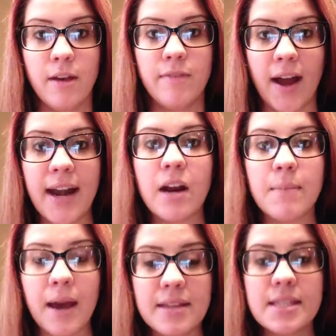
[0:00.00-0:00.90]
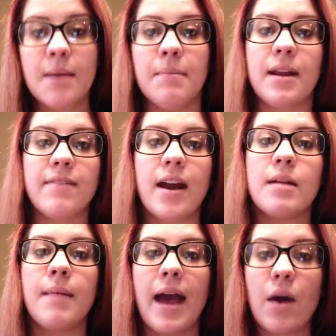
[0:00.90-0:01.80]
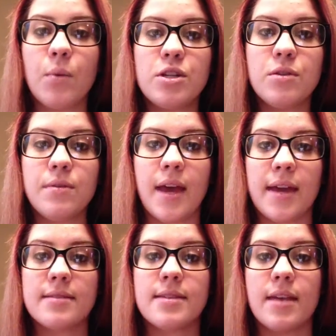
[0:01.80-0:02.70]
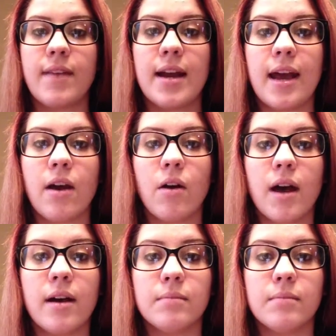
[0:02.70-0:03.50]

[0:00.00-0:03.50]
Find out about this company, find out about how we do things, and find out